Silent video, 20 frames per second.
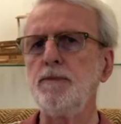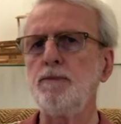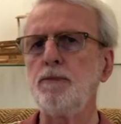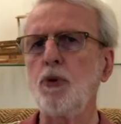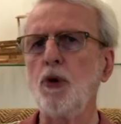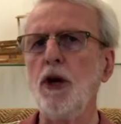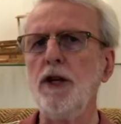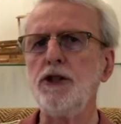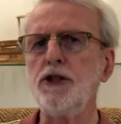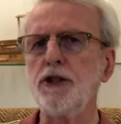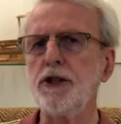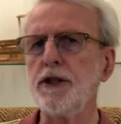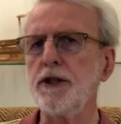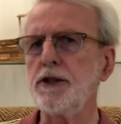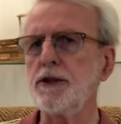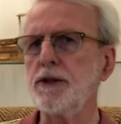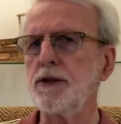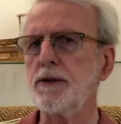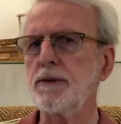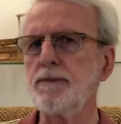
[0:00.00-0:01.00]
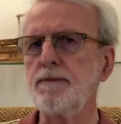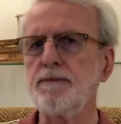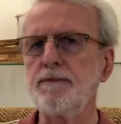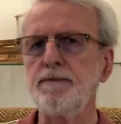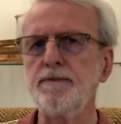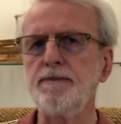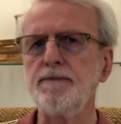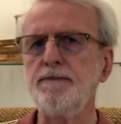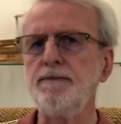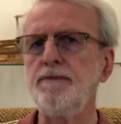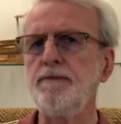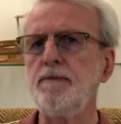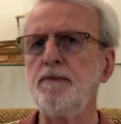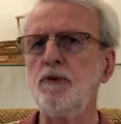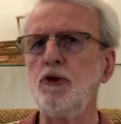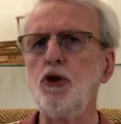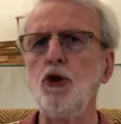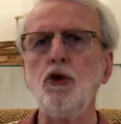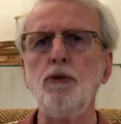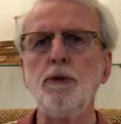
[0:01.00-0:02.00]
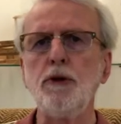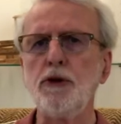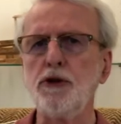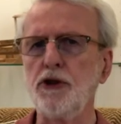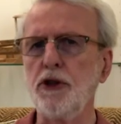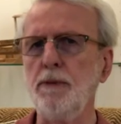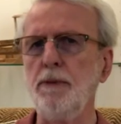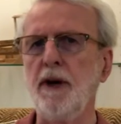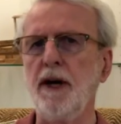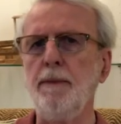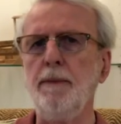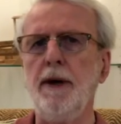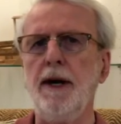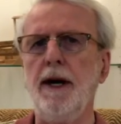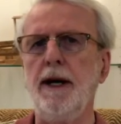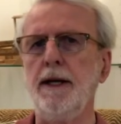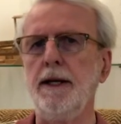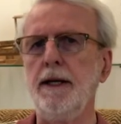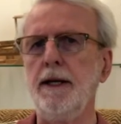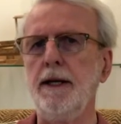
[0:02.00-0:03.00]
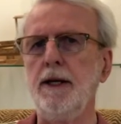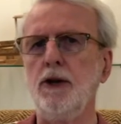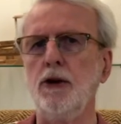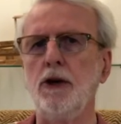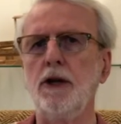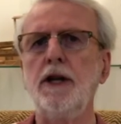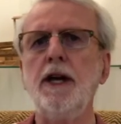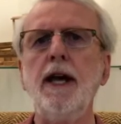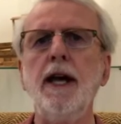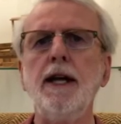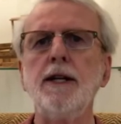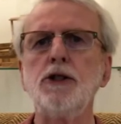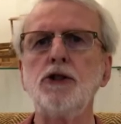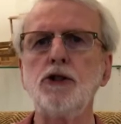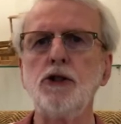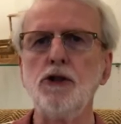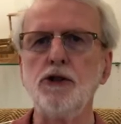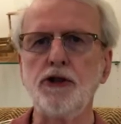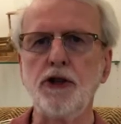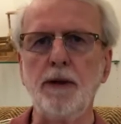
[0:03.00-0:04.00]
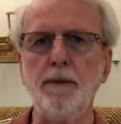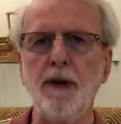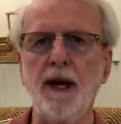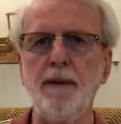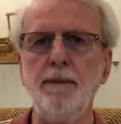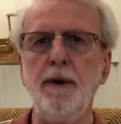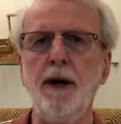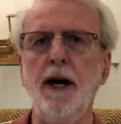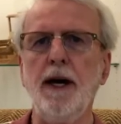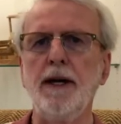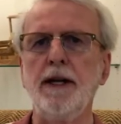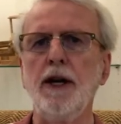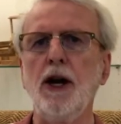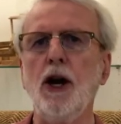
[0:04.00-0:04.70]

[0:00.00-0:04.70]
prejudice tumors in my body or cancers in my body?